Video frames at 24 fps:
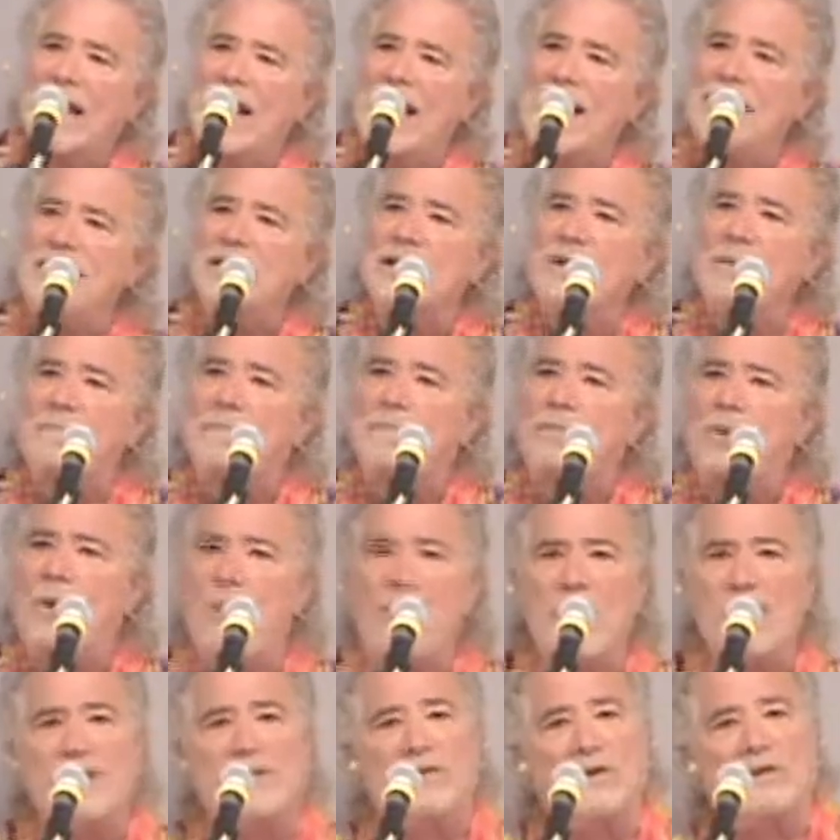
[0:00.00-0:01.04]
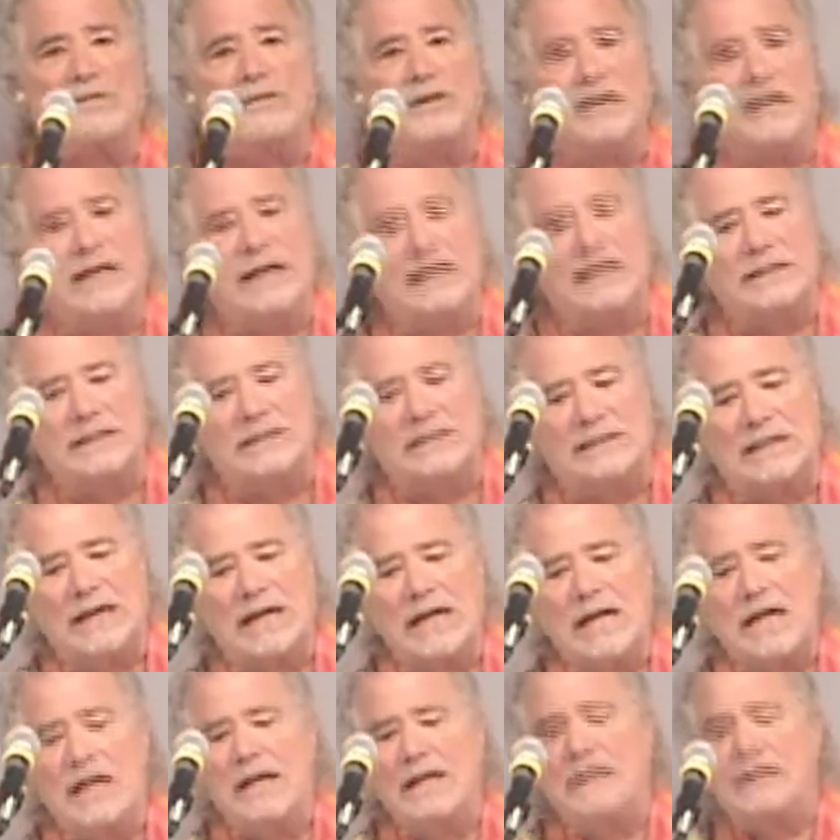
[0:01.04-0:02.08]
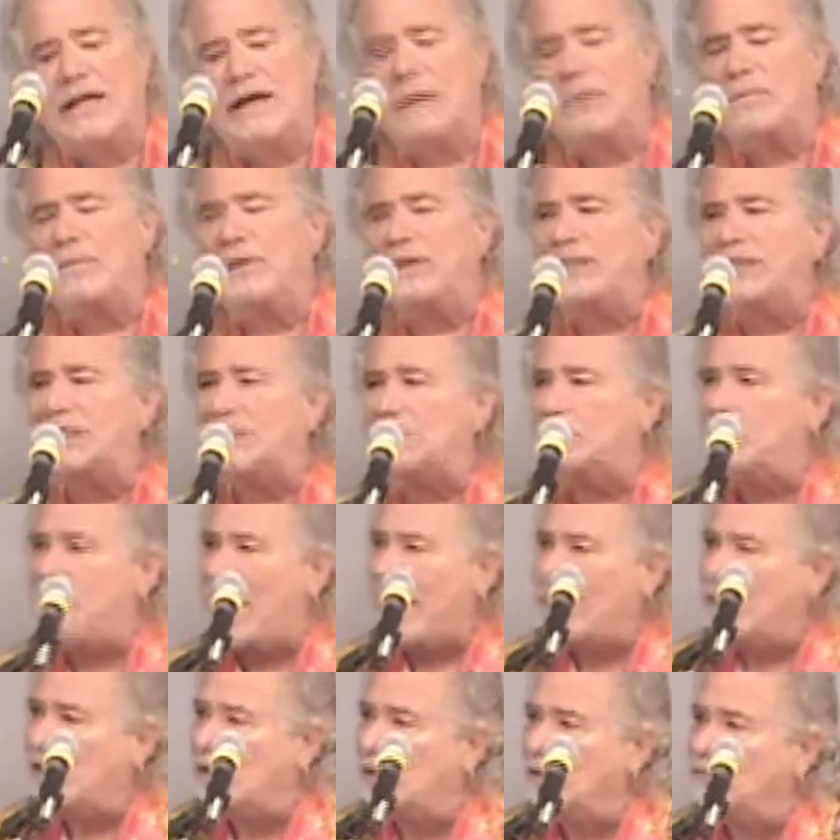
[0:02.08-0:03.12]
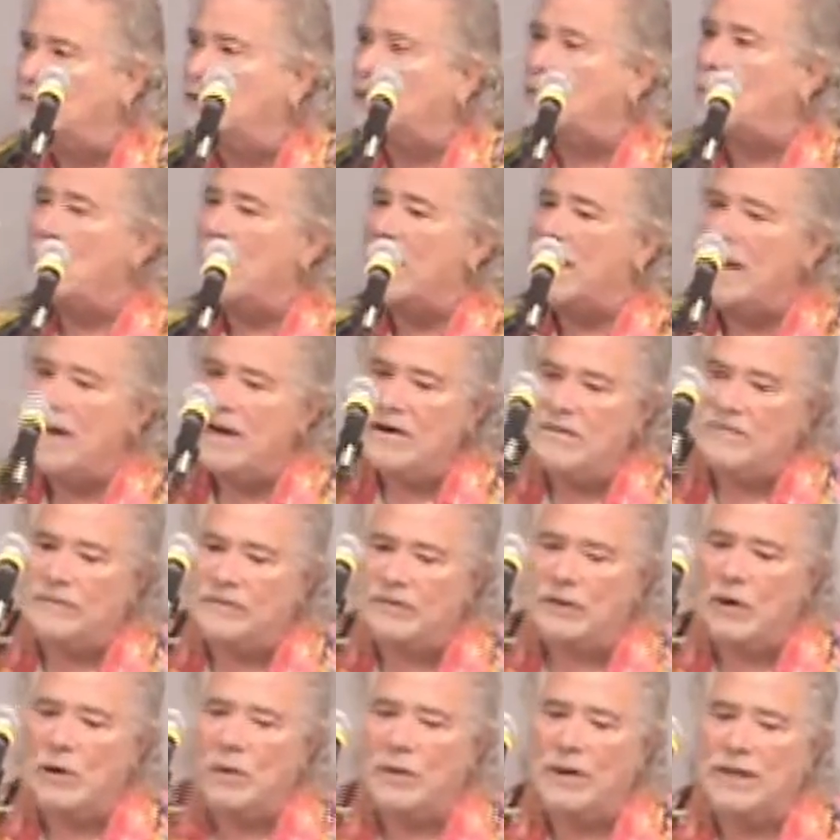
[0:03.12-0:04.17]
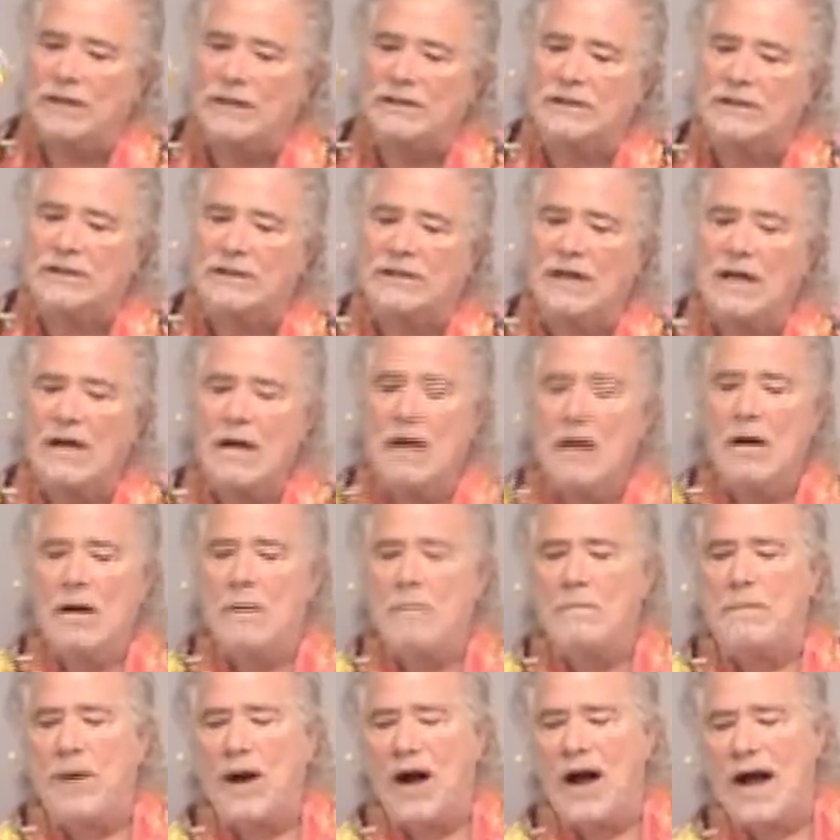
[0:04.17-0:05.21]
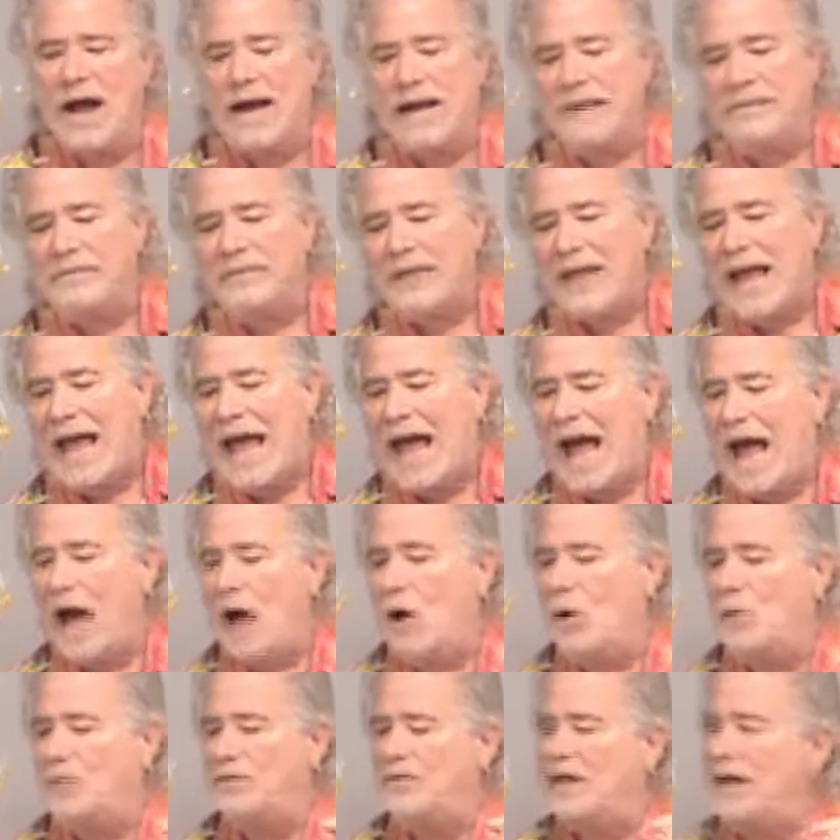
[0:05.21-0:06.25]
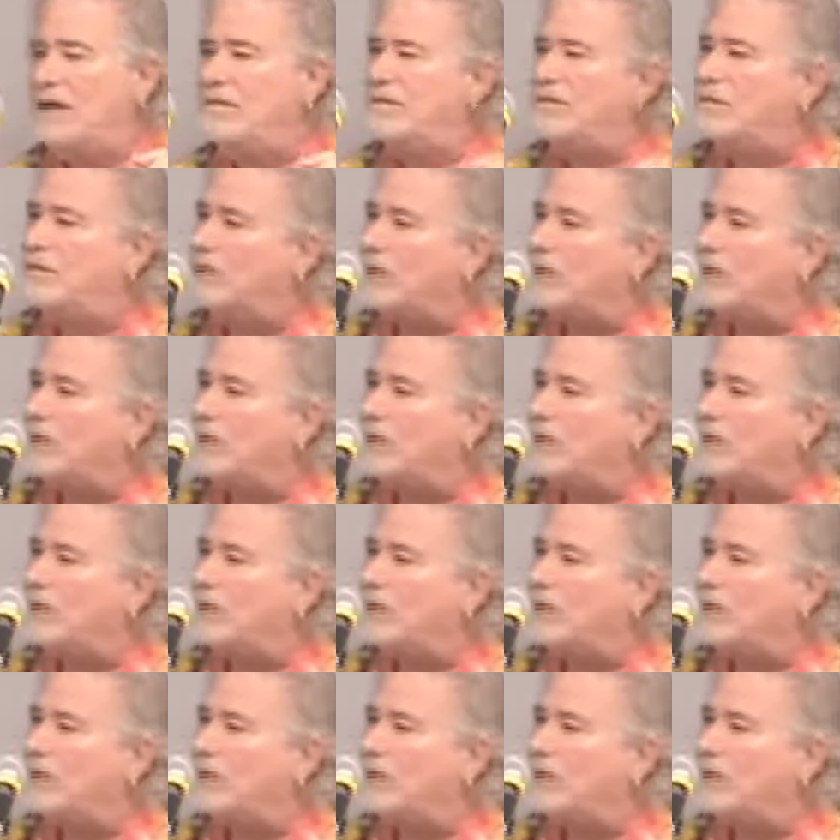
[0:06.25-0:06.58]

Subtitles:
And the point of it is, their perspectives were influenced by how they